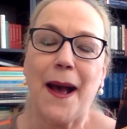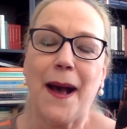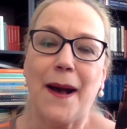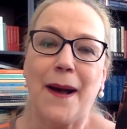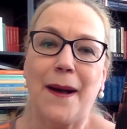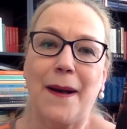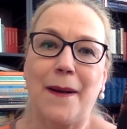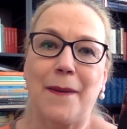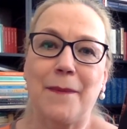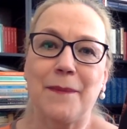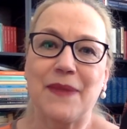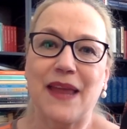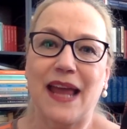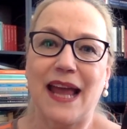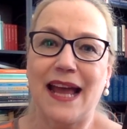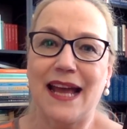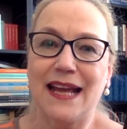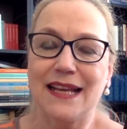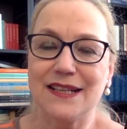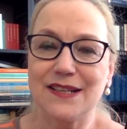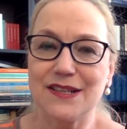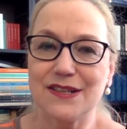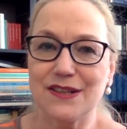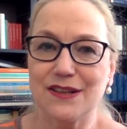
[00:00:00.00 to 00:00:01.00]

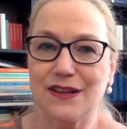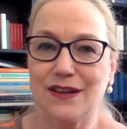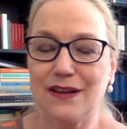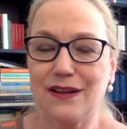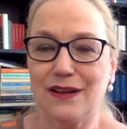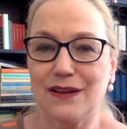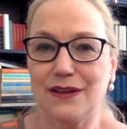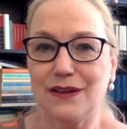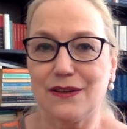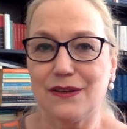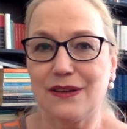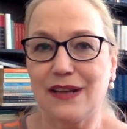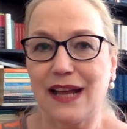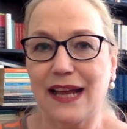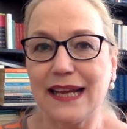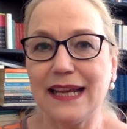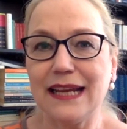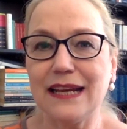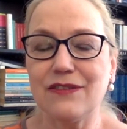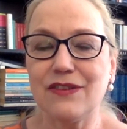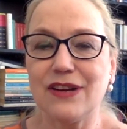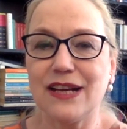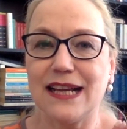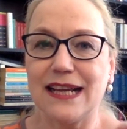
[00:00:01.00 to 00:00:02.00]

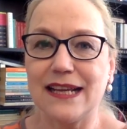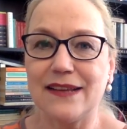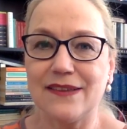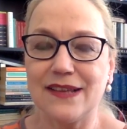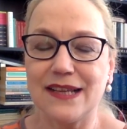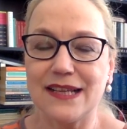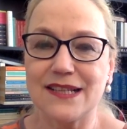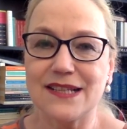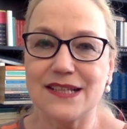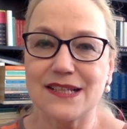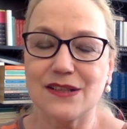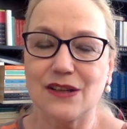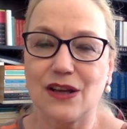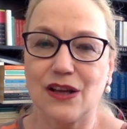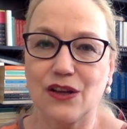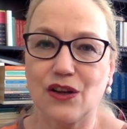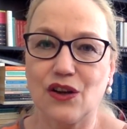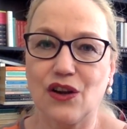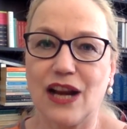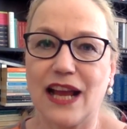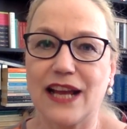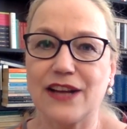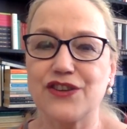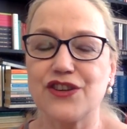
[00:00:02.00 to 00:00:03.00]
Lahiri in this
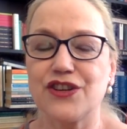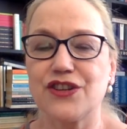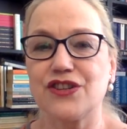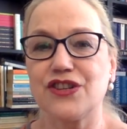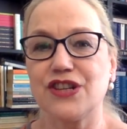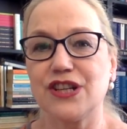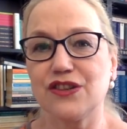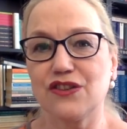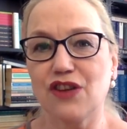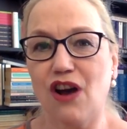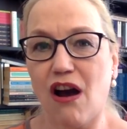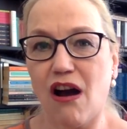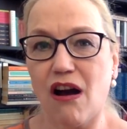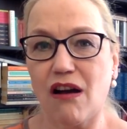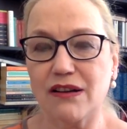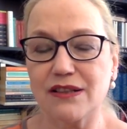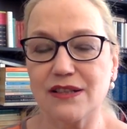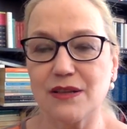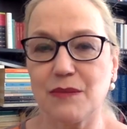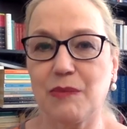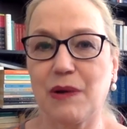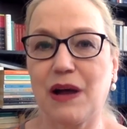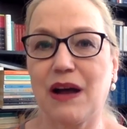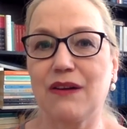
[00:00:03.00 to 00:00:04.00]
collection, she
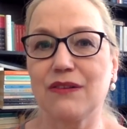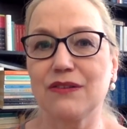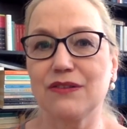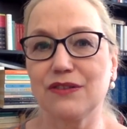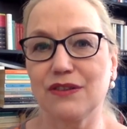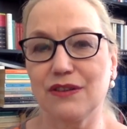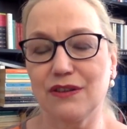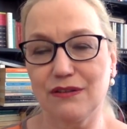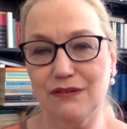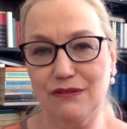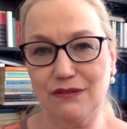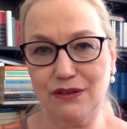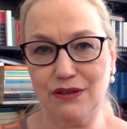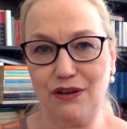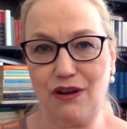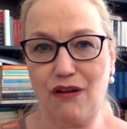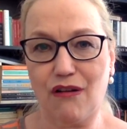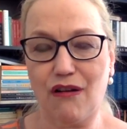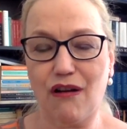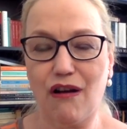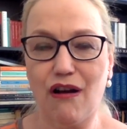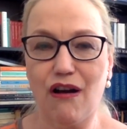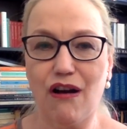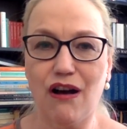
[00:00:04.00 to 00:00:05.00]
talks about, you
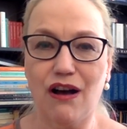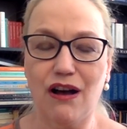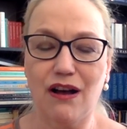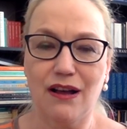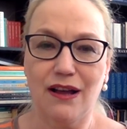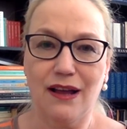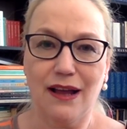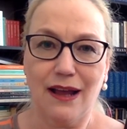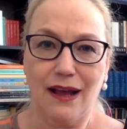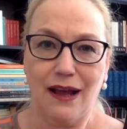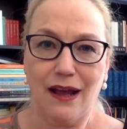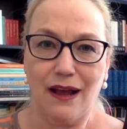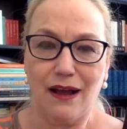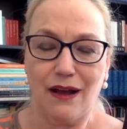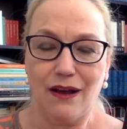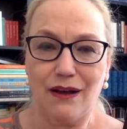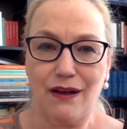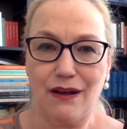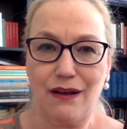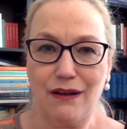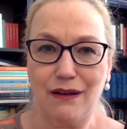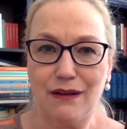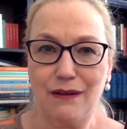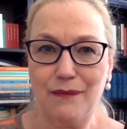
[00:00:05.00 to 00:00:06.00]
know,
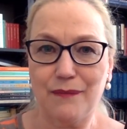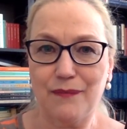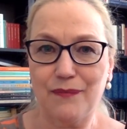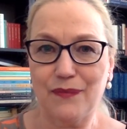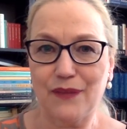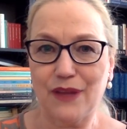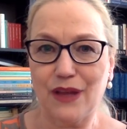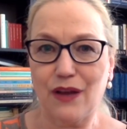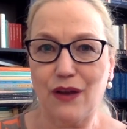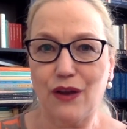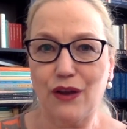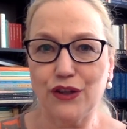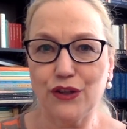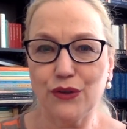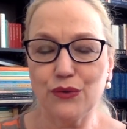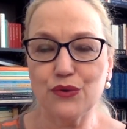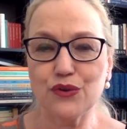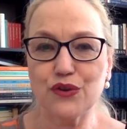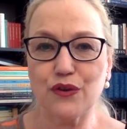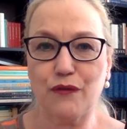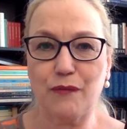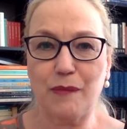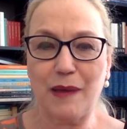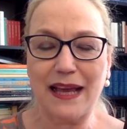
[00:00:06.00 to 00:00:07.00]
her
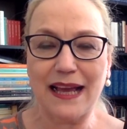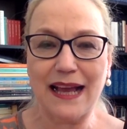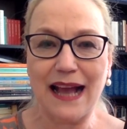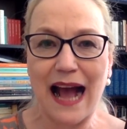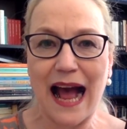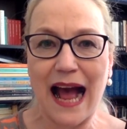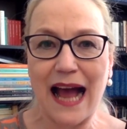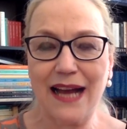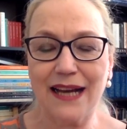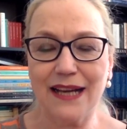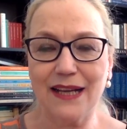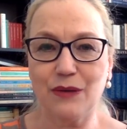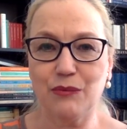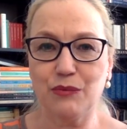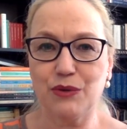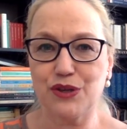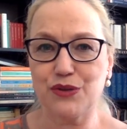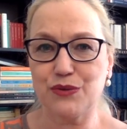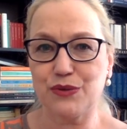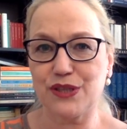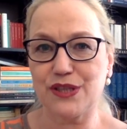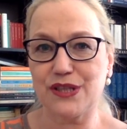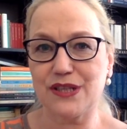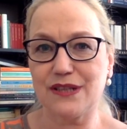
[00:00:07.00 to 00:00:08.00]
use of Bengali,
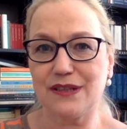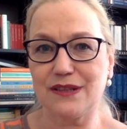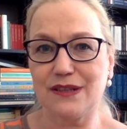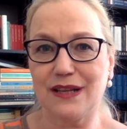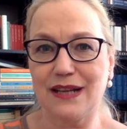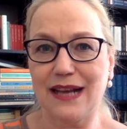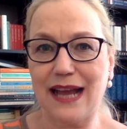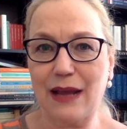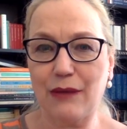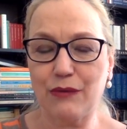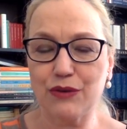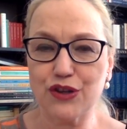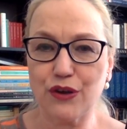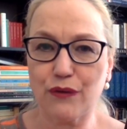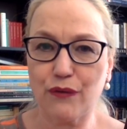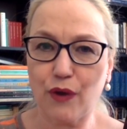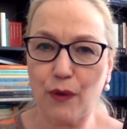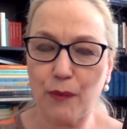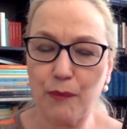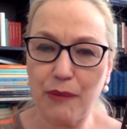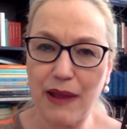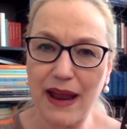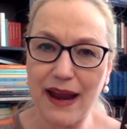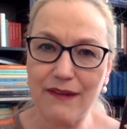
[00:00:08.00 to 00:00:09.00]
which was the language of
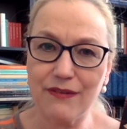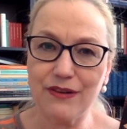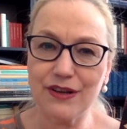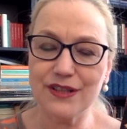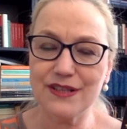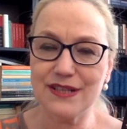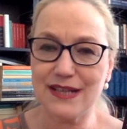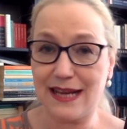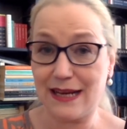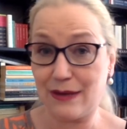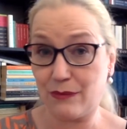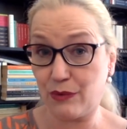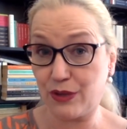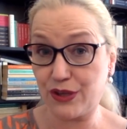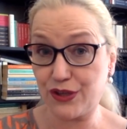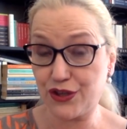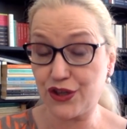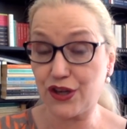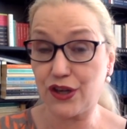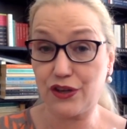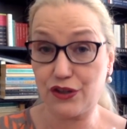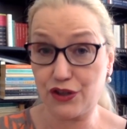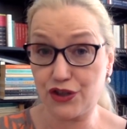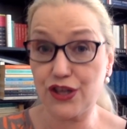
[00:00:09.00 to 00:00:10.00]
her parents and which
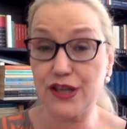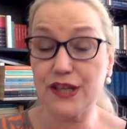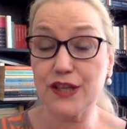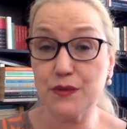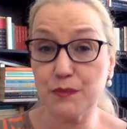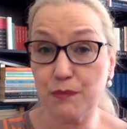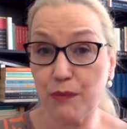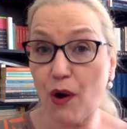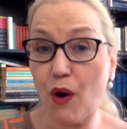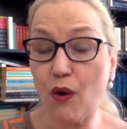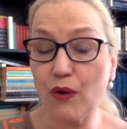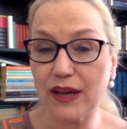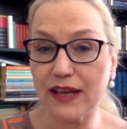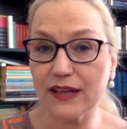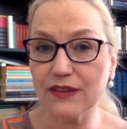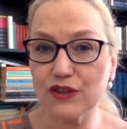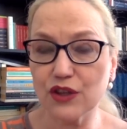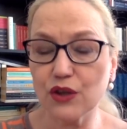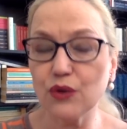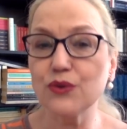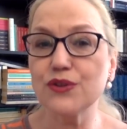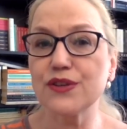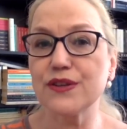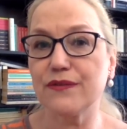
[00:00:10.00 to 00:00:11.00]
she spoke
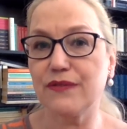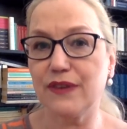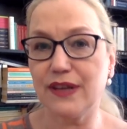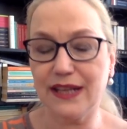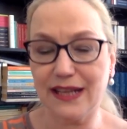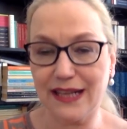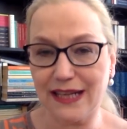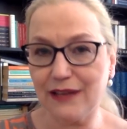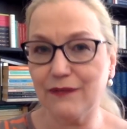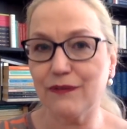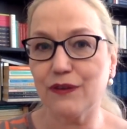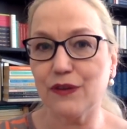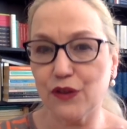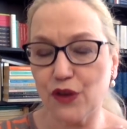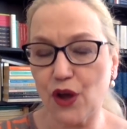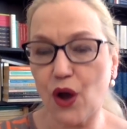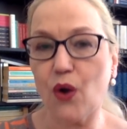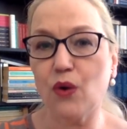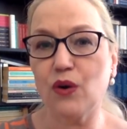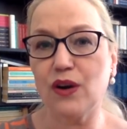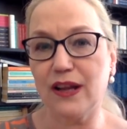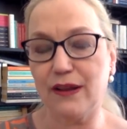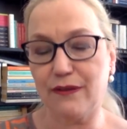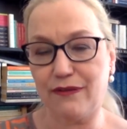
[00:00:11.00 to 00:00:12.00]
exclusively, even
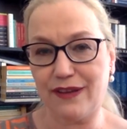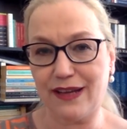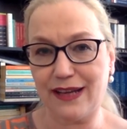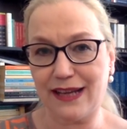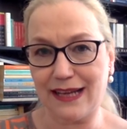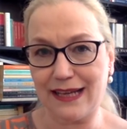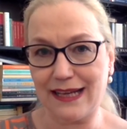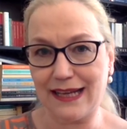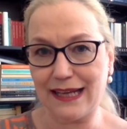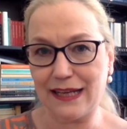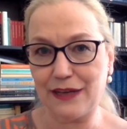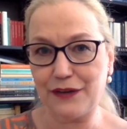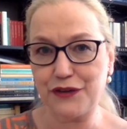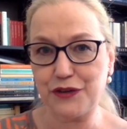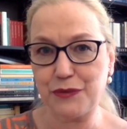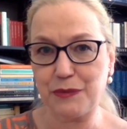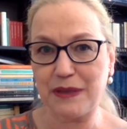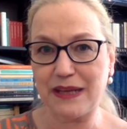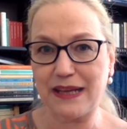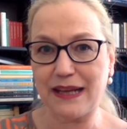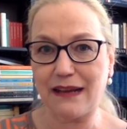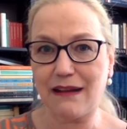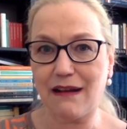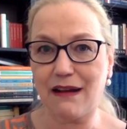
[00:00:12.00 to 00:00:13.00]
though living in
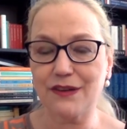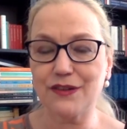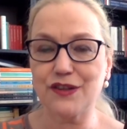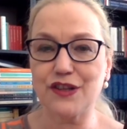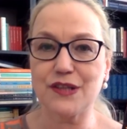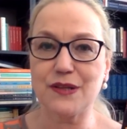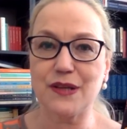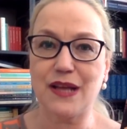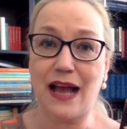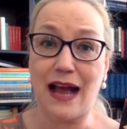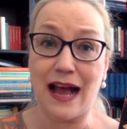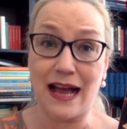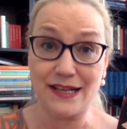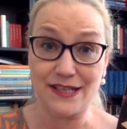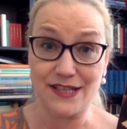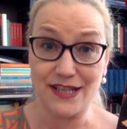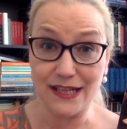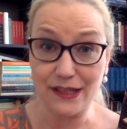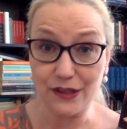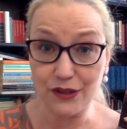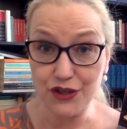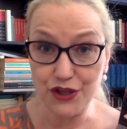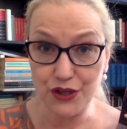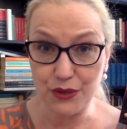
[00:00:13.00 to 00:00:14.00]
English-speaking countries,
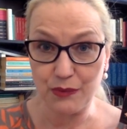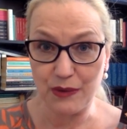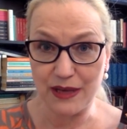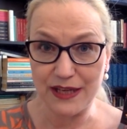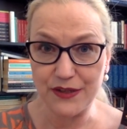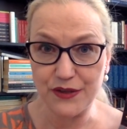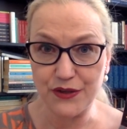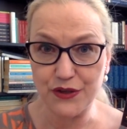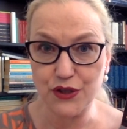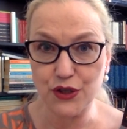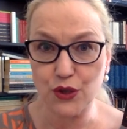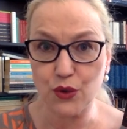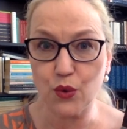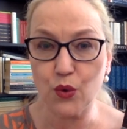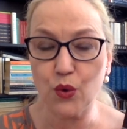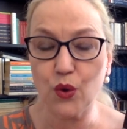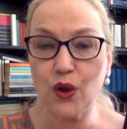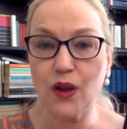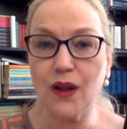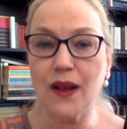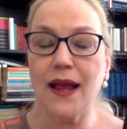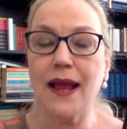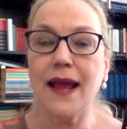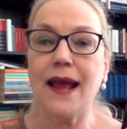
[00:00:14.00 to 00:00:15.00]
until she went to
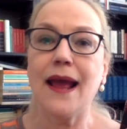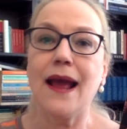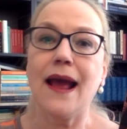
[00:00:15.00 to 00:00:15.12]
school.